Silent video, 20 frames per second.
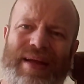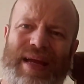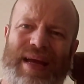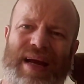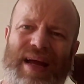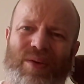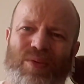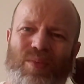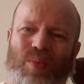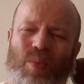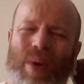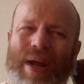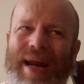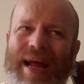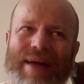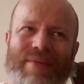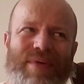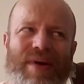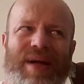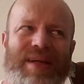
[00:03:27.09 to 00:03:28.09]
You know,
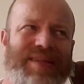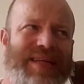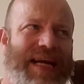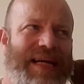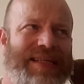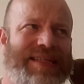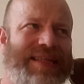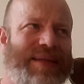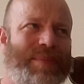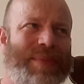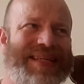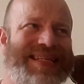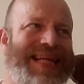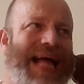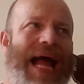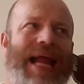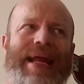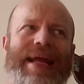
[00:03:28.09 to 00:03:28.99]
whenever I taste a metallic